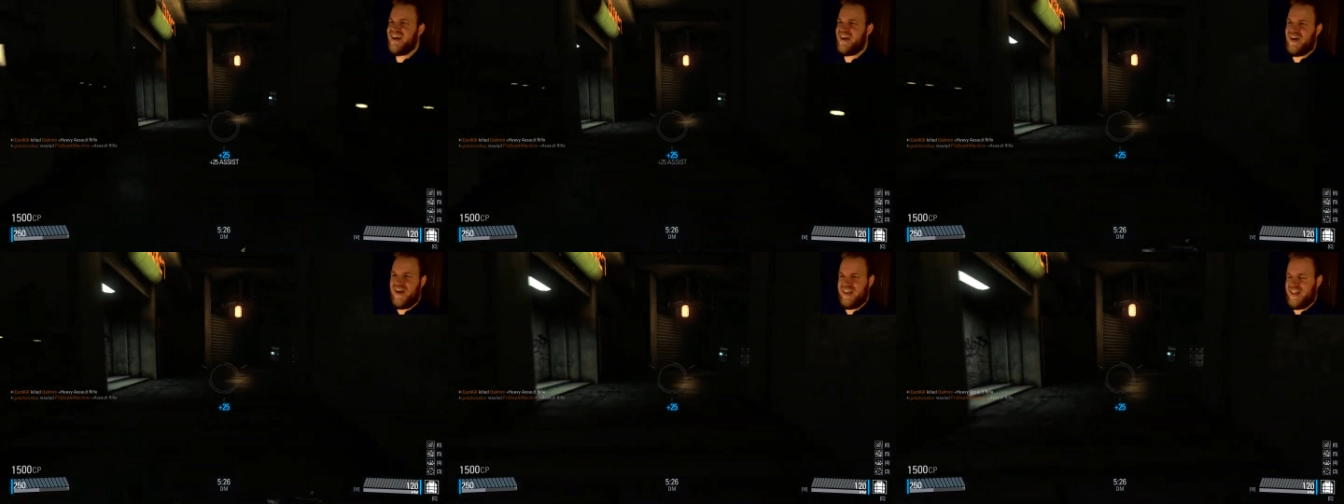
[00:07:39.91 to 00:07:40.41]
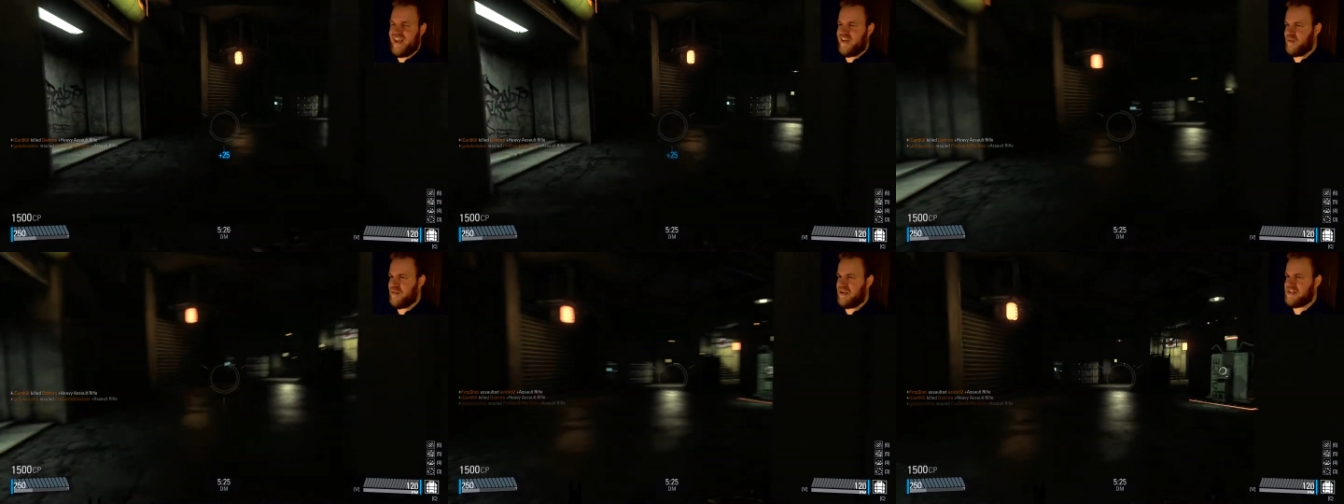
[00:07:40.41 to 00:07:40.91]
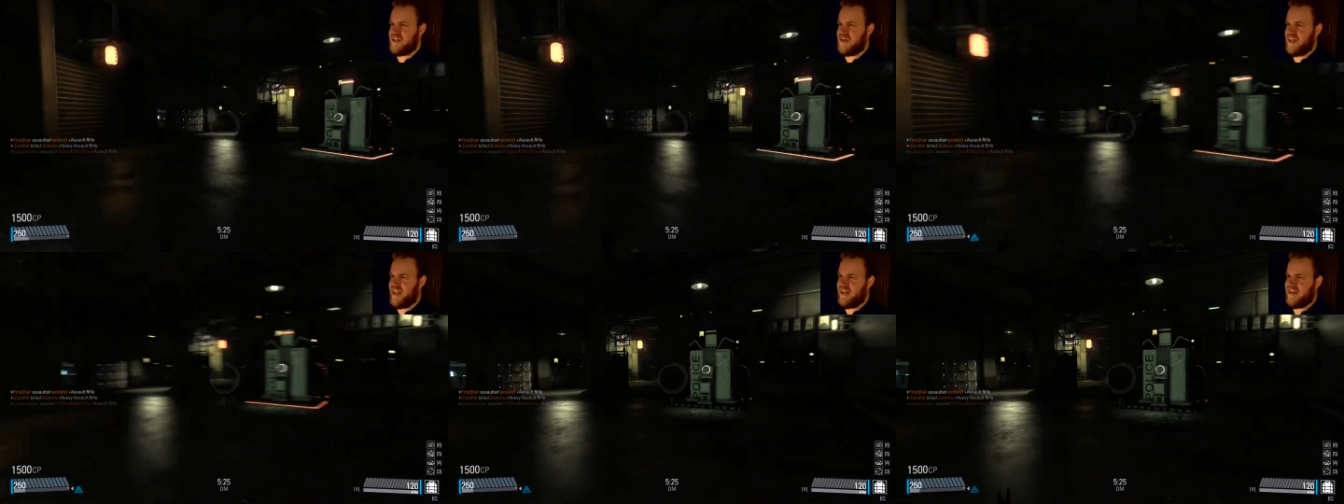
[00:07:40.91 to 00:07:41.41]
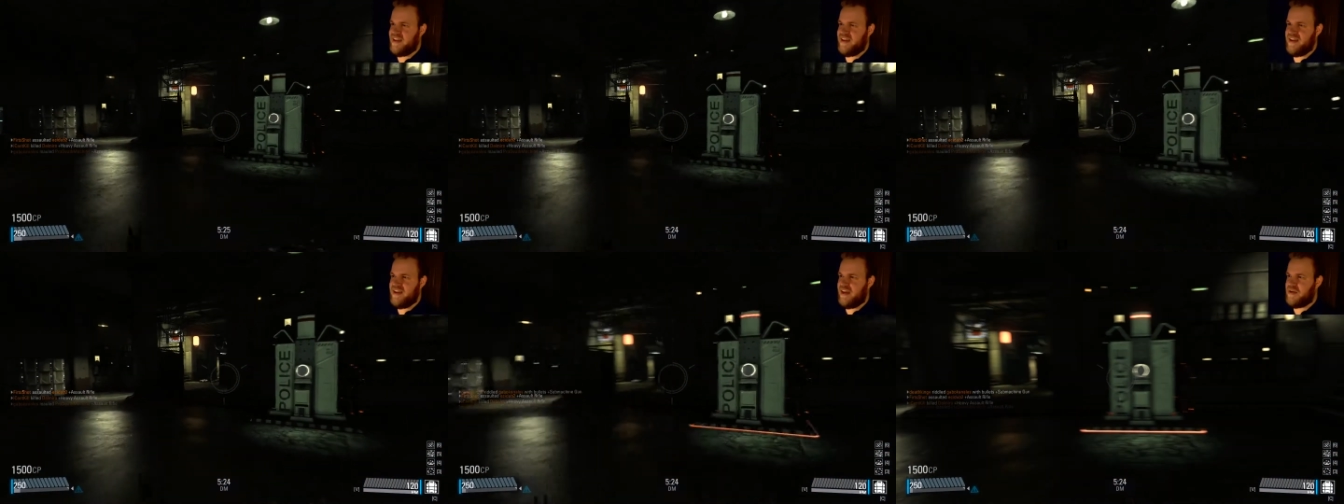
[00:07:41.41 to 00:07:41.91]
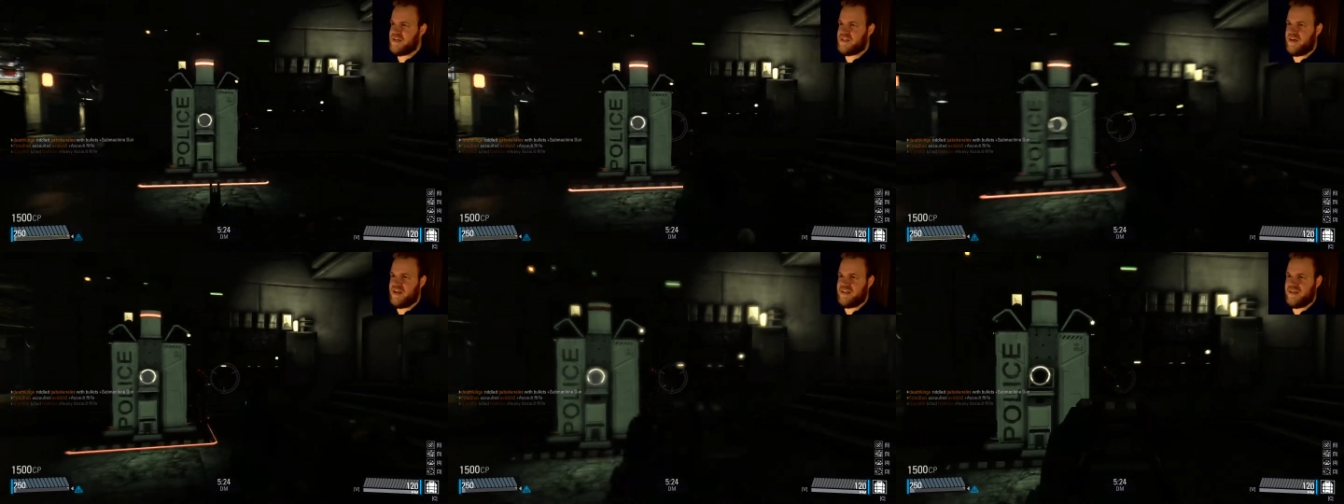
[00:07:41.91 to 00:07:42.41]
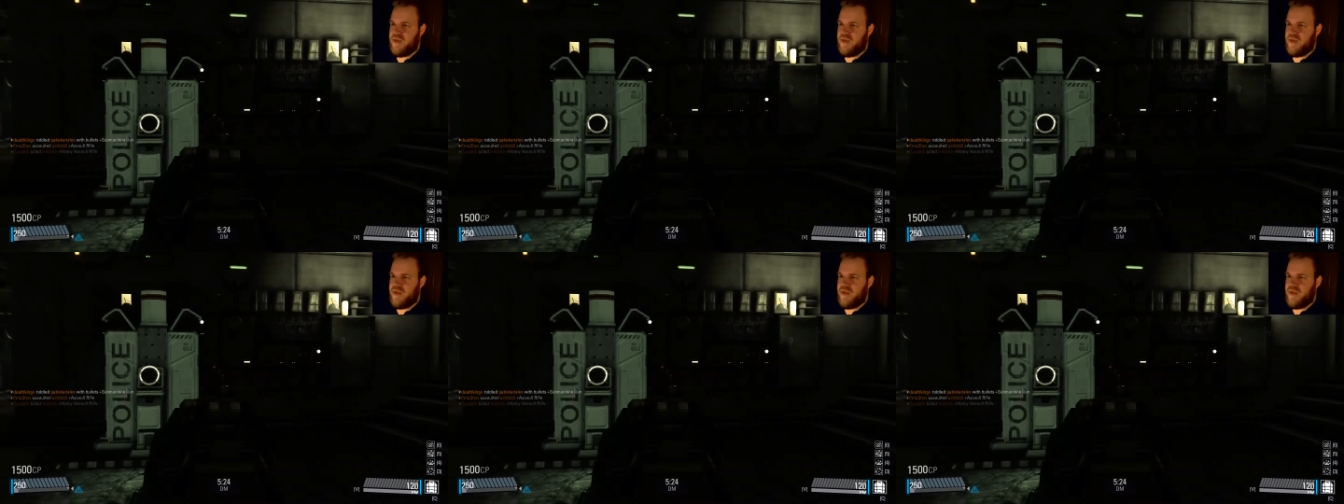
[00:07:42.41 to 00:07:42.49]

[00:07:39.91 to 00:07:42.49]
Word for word: Oh, I like the breech load again. I was starting